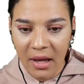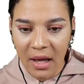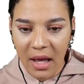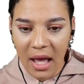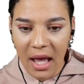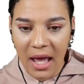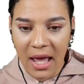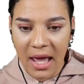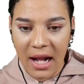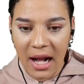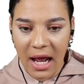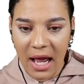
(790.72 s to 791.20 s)

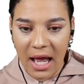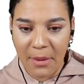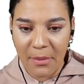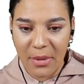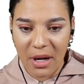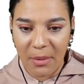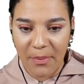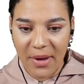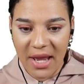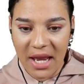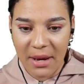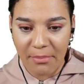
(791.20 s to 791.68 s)
and I'm
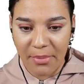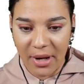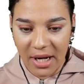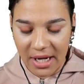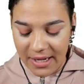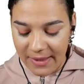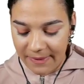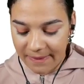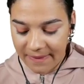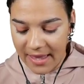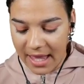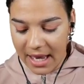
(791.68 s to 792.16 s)
going to paint
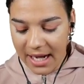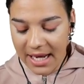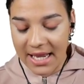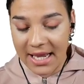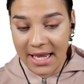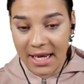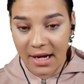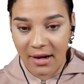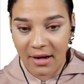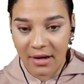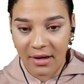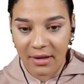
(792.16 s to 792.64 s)
bucket that
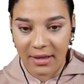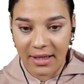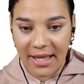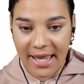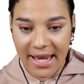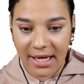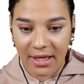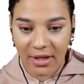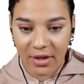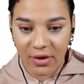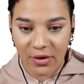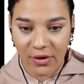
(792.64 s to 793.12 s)
in
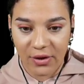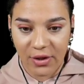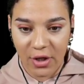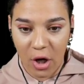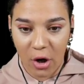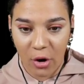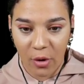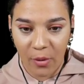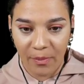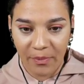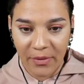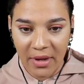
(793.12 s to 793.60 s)
like
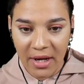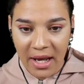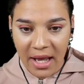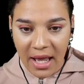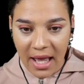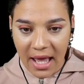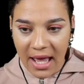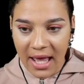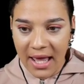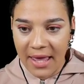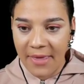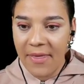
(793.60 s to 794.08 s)
so.
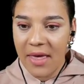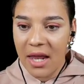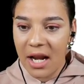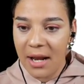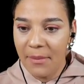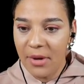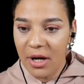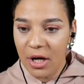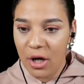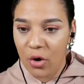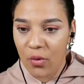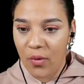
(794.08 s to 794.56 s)
Uh, and then I'm
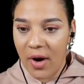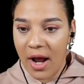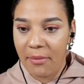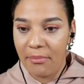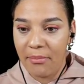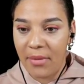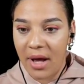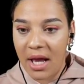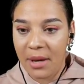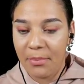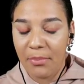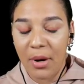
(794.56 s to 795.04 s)
going to grab
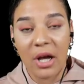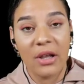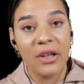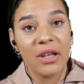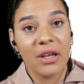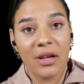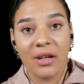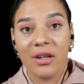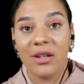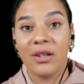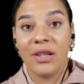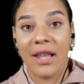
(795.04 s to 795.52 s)
my
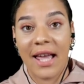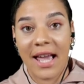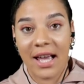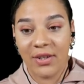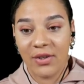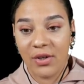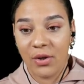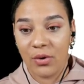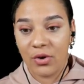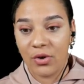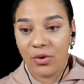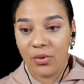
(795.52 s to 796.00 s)
polygonal
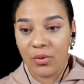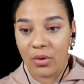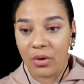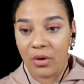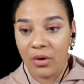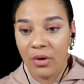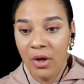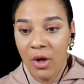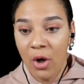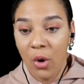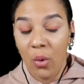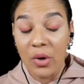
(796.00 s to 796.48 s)
lasso
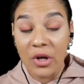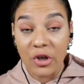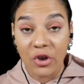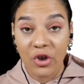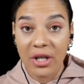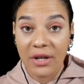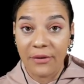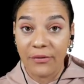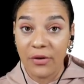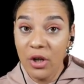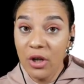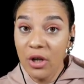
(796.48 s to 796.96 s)
tool, which
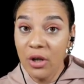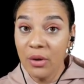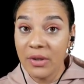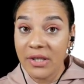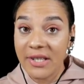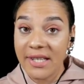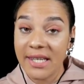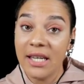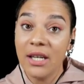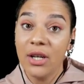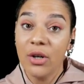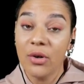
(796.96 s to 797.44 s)
if you don't
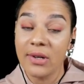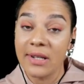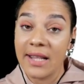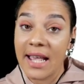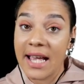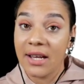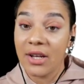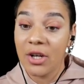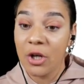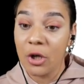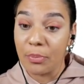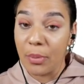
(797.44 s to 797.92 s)
see your,
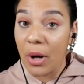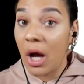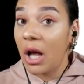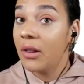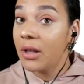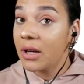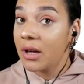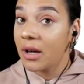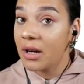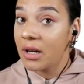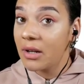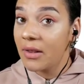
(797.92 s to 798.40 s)
your
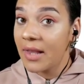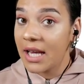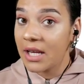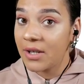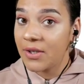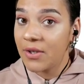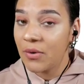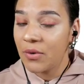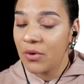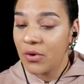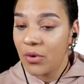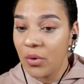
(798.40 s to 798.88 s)
polygonal
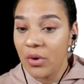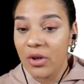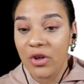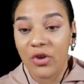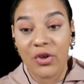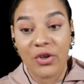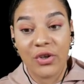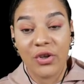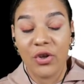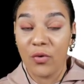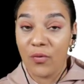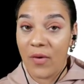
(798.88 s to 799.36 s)
lasso tool, it's
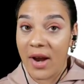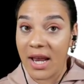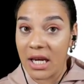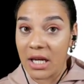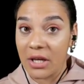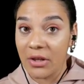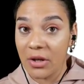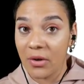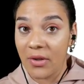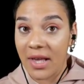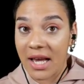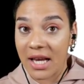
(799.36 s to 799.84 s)
just the
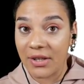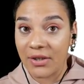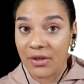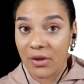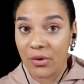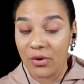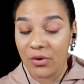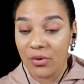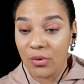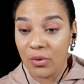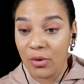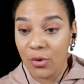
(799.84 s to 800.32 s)
regular lasso
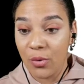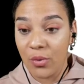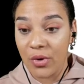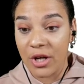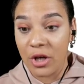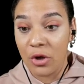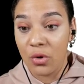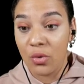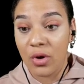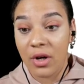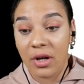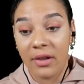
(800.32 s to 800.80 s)
tool when
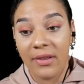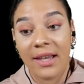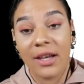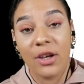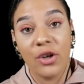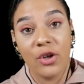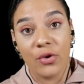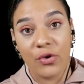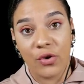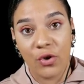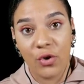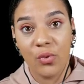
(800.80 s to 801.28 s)
you click
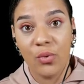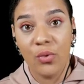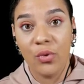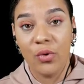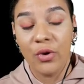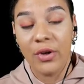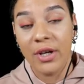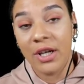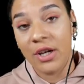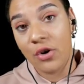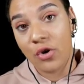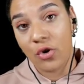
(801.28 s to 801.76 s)
your
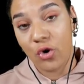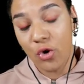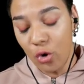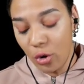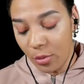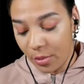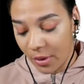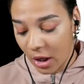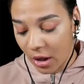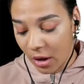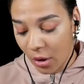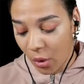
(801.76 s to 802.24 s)
tool in your
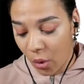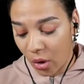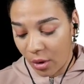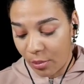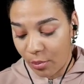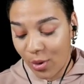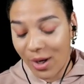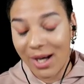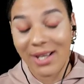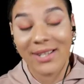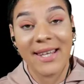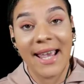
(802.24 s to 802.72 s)
toolbar or
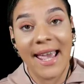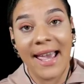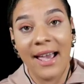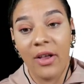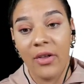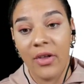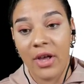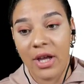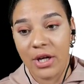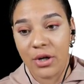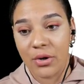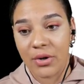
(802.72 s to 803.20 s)
press
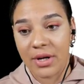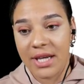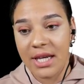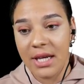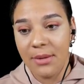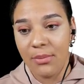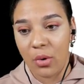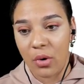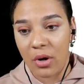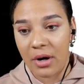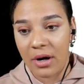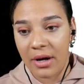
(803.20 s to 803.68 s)
L on your
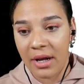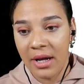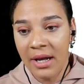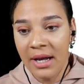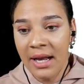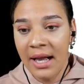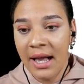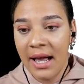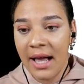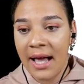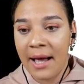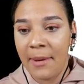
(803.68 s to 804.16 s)
keyboard.
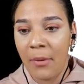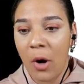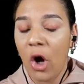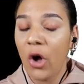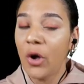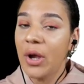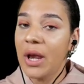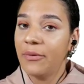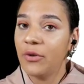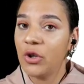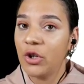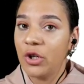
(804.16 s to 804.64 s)
Um, all
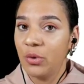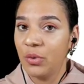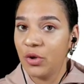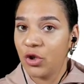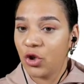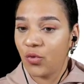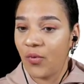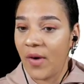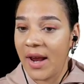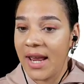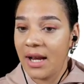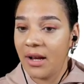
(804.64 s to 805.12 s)
you have to do
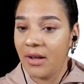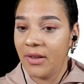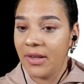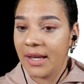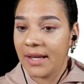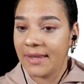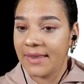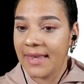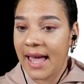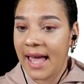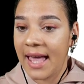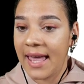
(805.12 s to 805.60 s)
is right
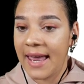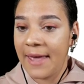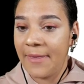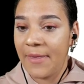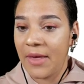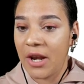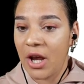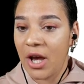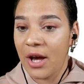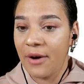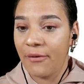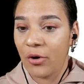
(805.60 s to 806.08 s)
click that and
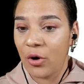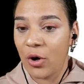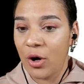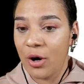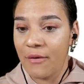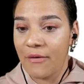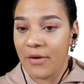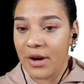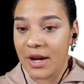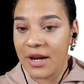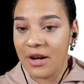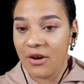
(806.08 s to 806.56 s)
then hover
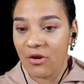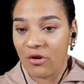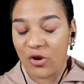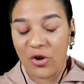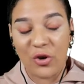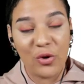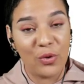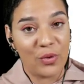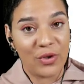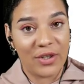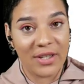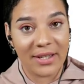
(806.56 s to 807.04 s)
over here
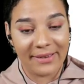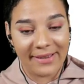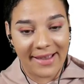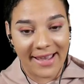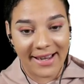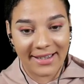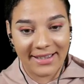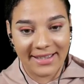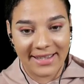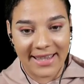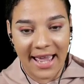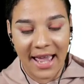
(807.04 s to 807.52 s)
to
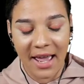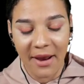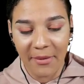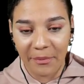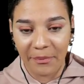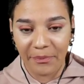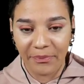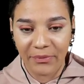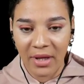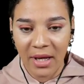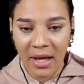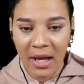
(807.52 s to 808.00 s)
select that.
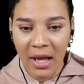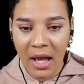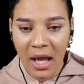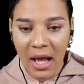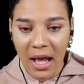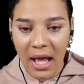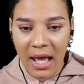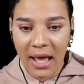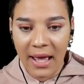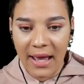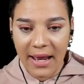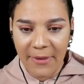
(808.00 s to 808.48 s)

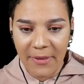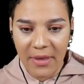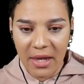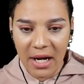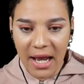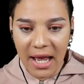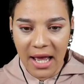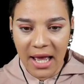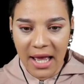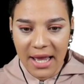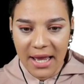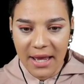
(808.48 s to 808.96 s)
Uh, and then
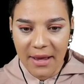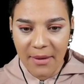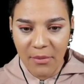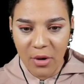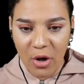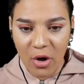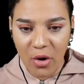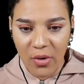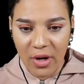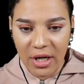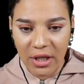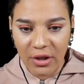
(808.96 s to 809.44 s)
I am
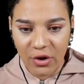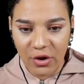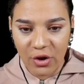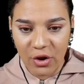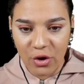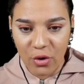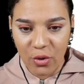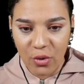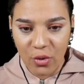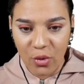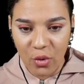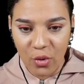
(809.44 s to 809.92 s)
going
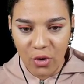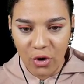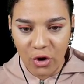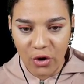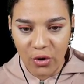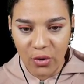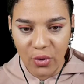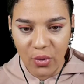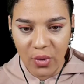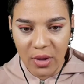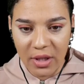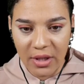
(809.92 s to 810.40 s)
to
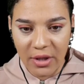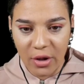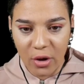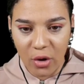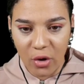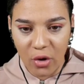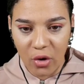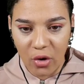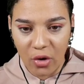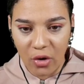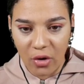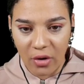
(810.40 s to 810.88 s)
do a
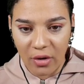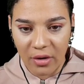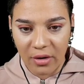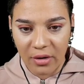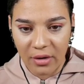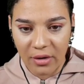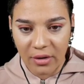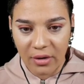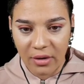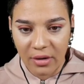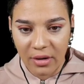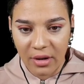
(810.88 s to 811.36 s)
little
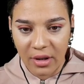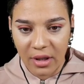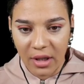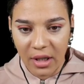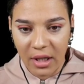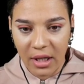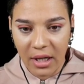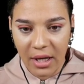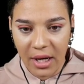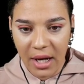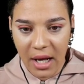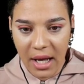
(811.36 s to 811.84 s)

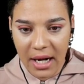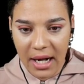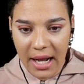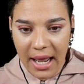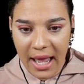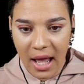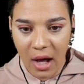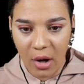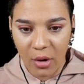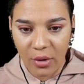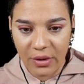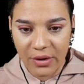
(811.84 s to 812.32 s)
cut
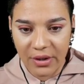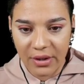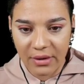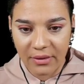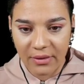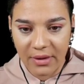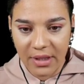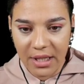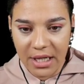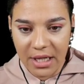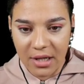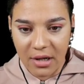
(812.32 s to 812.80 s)
out
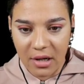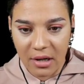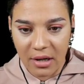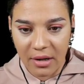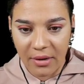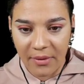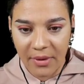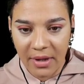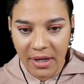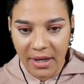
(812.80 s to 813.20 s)
here